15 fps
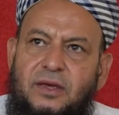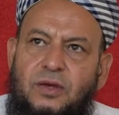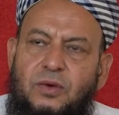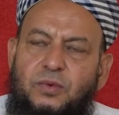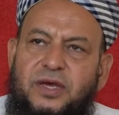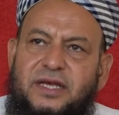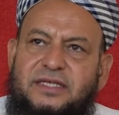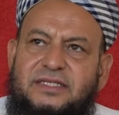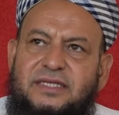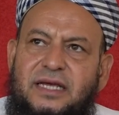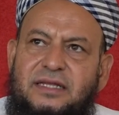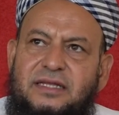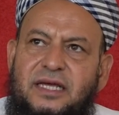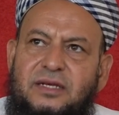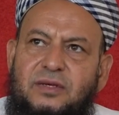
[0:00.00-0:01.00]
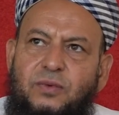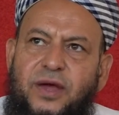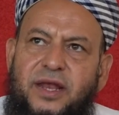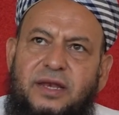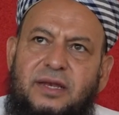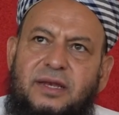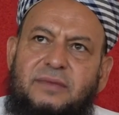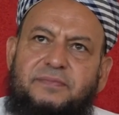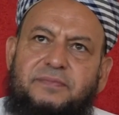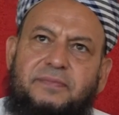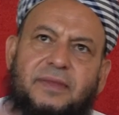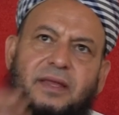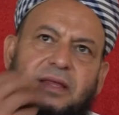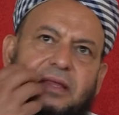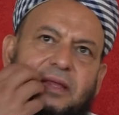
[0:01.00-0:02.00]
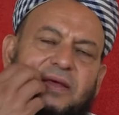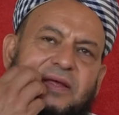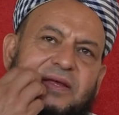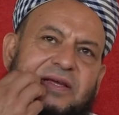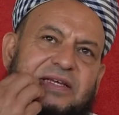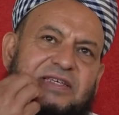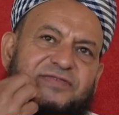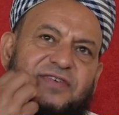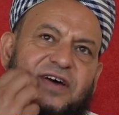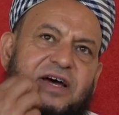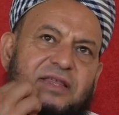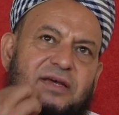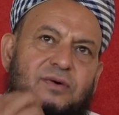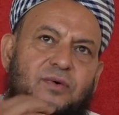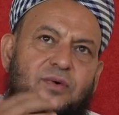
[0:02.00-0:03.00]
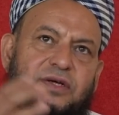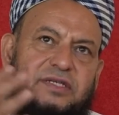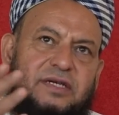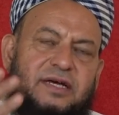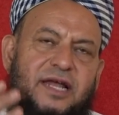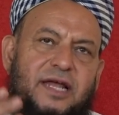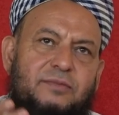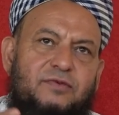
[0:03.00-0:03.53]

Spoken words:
where he said that when his father, who was a Grand